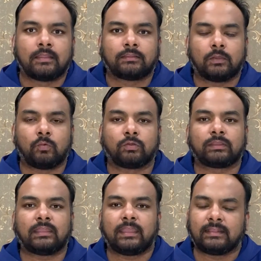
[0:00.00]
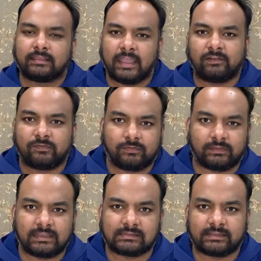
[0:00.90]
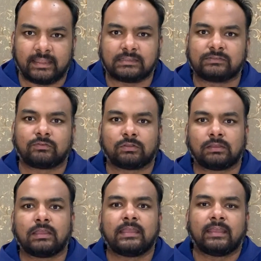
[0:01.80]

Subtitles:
They're voting in their 50 states for the